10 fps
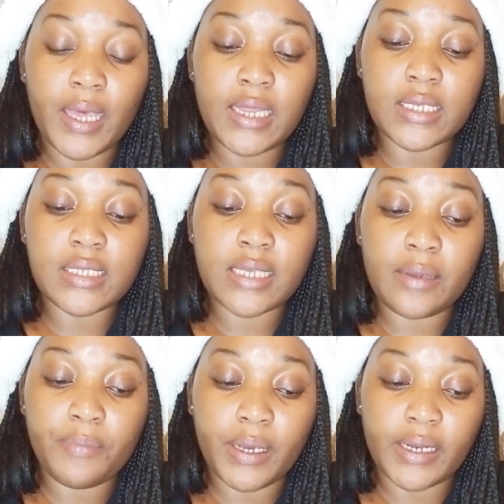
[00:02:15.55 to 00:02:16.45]
in the
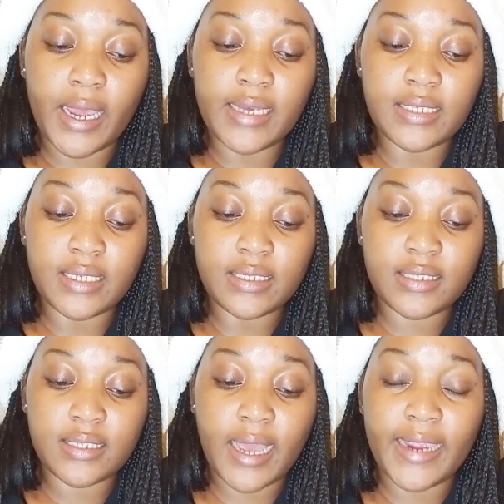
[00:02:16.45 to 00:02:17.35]
same bed as his
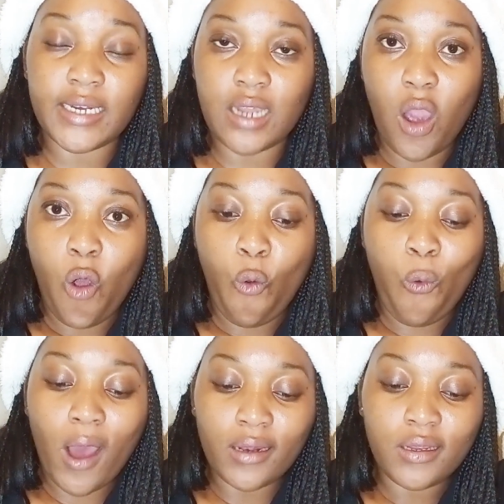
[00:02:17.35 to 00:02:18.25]
side
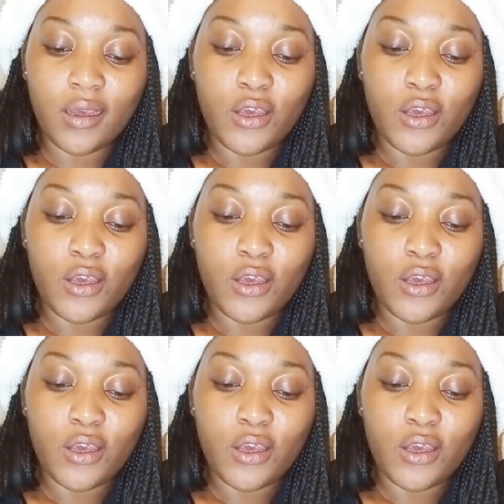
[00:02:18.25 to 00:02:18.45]
while